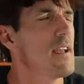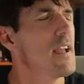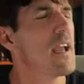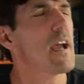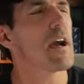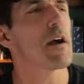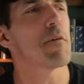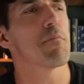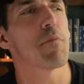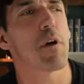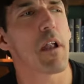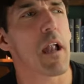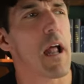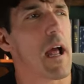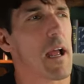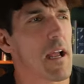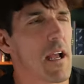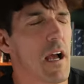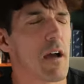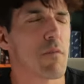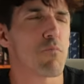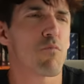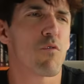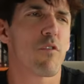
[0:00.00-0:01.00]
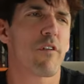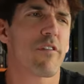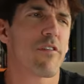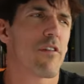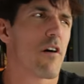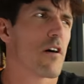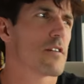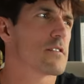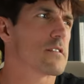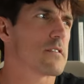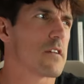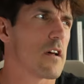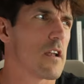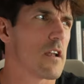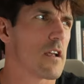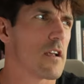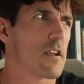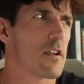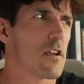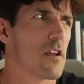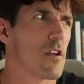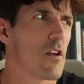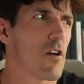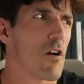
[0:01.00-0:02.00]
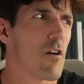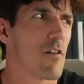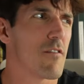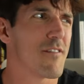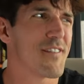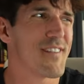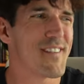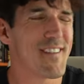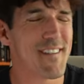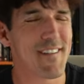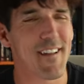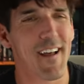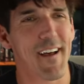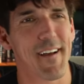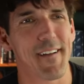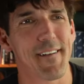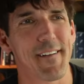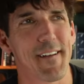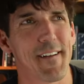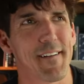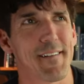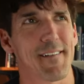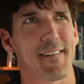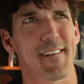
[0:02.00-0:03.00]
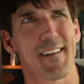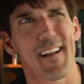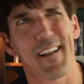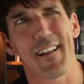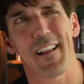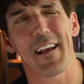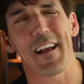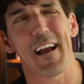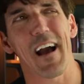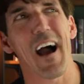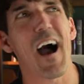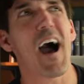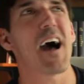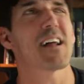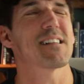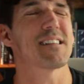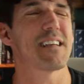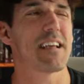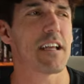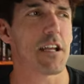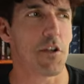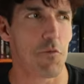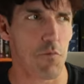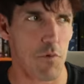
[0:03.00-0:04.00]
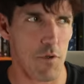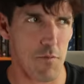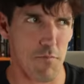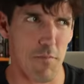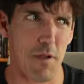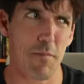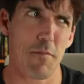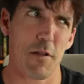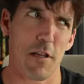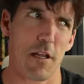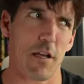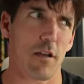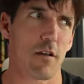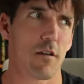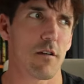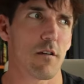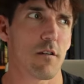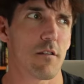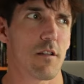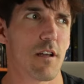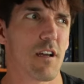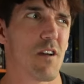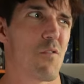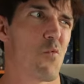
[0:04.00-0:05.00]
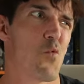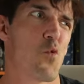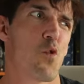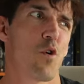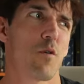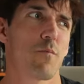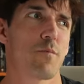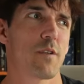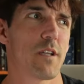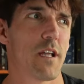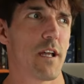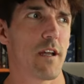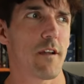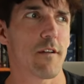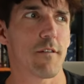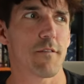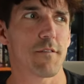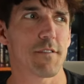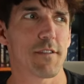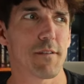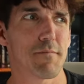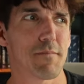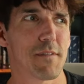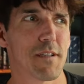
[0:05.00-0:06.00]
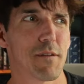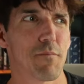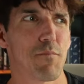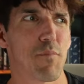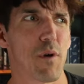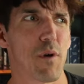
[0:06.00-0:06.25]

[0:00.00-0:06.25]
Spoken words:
Yeah, but I got more thoughts on it. You know, it's not like a hot take, but maybe like a warm take or something.